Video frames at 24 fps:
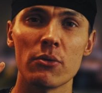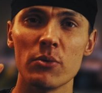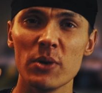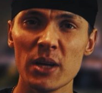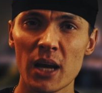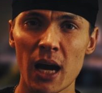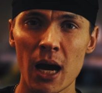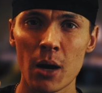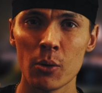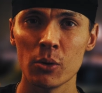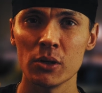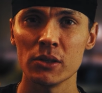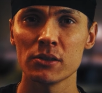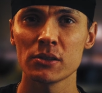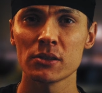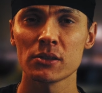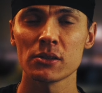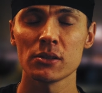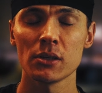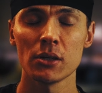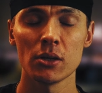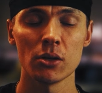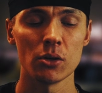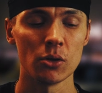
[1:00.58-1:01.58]
3
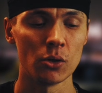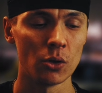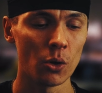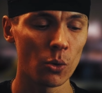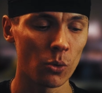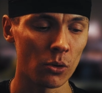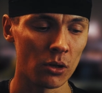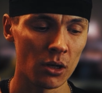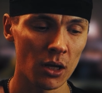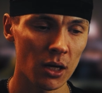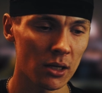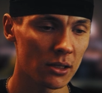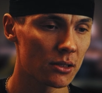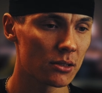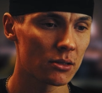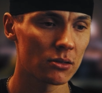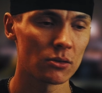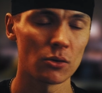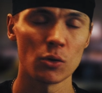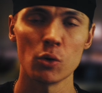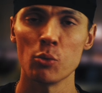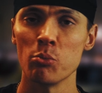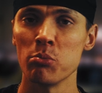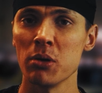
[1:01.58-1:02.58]
hours, no LUT
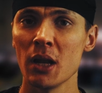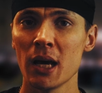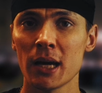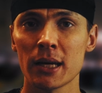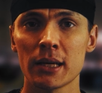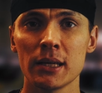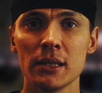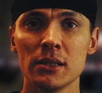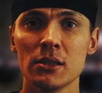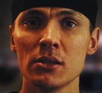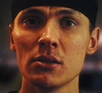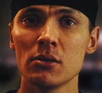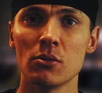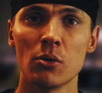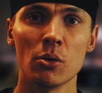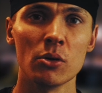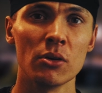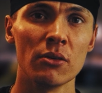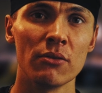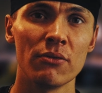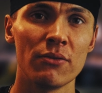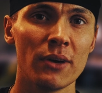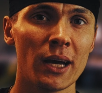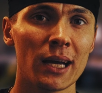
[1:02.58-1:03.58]
or plugin or
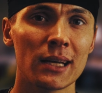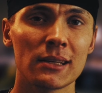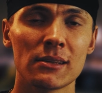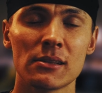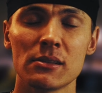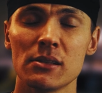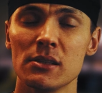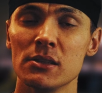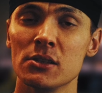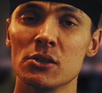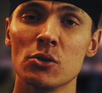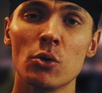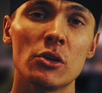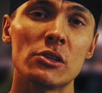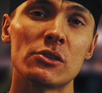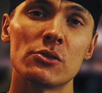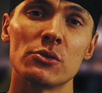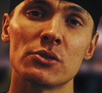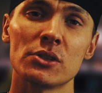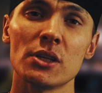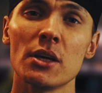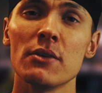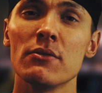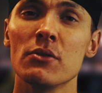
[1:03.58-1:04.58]
effect is going
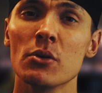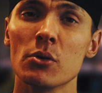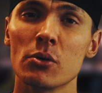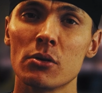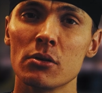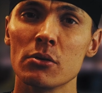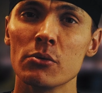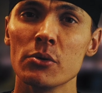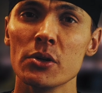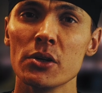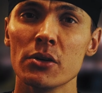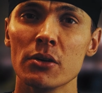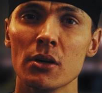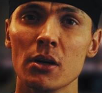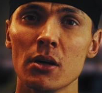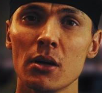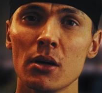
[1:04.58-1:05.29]
to save your career.